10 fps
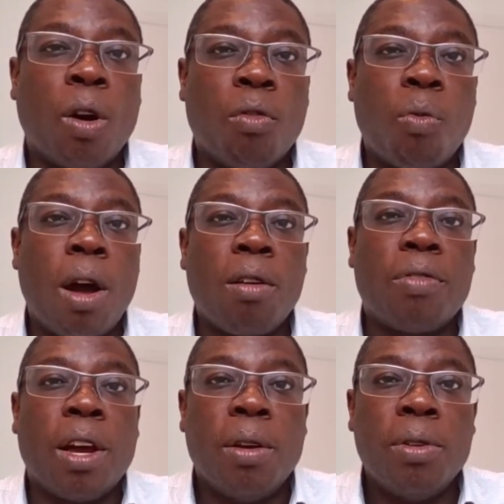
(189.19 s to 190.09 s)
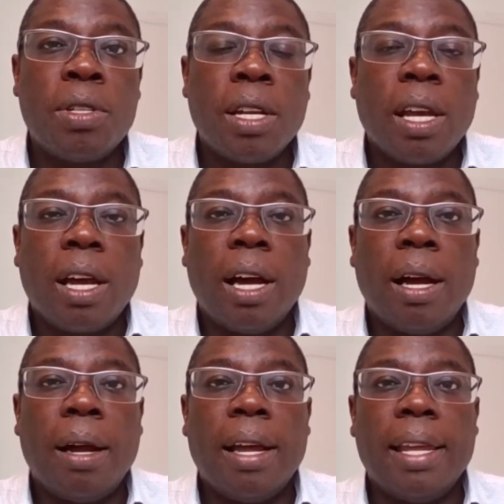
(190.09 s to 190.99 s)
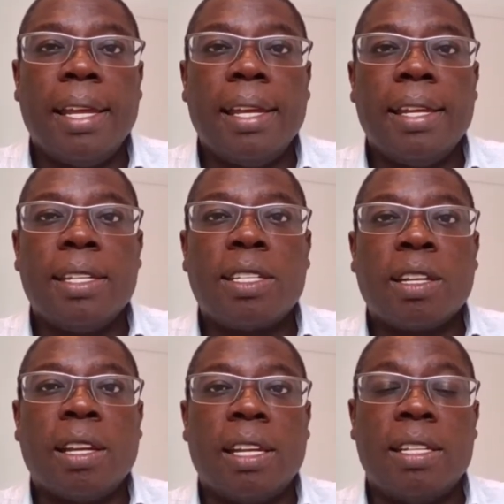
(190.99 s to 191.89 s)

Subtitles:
of one of those is